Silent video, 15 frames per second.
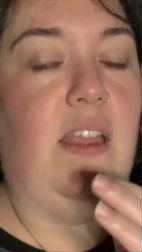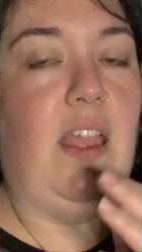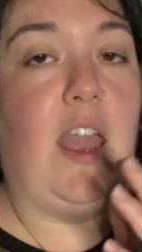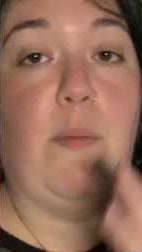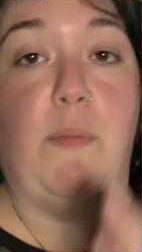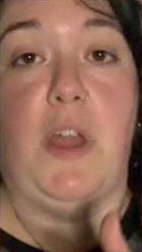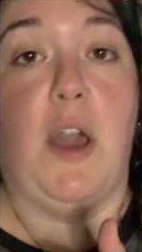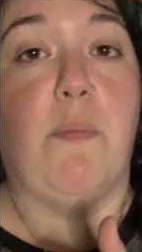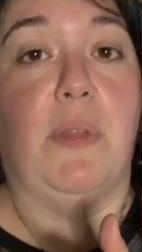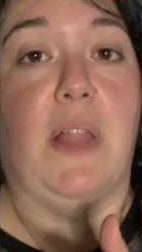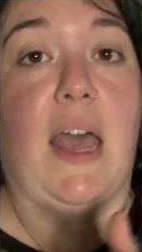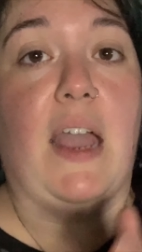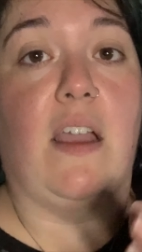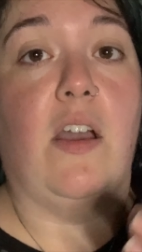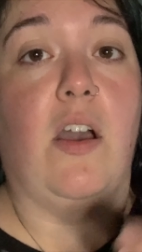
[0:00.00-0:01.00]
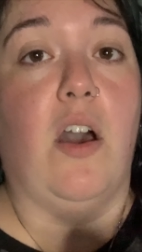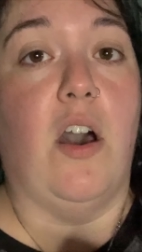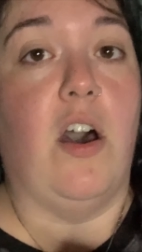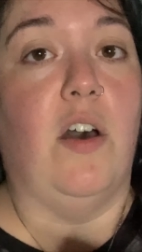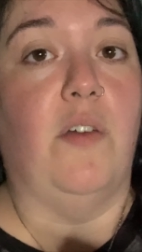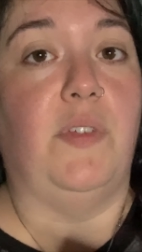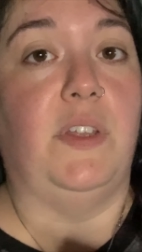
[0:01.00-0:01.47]
am not black,
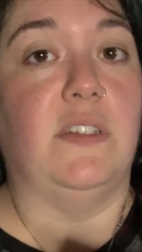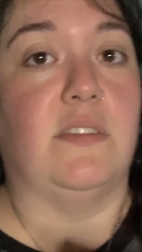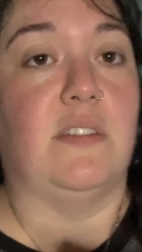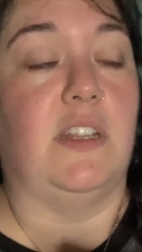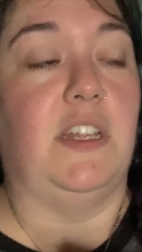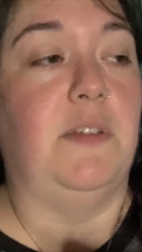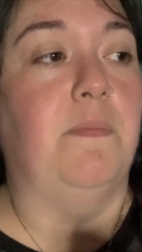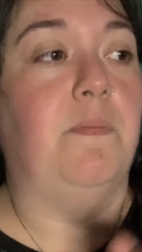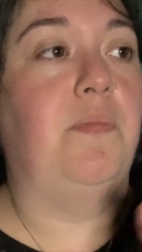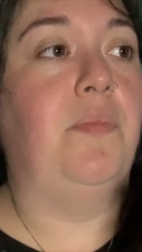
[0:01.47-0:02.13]
obviously.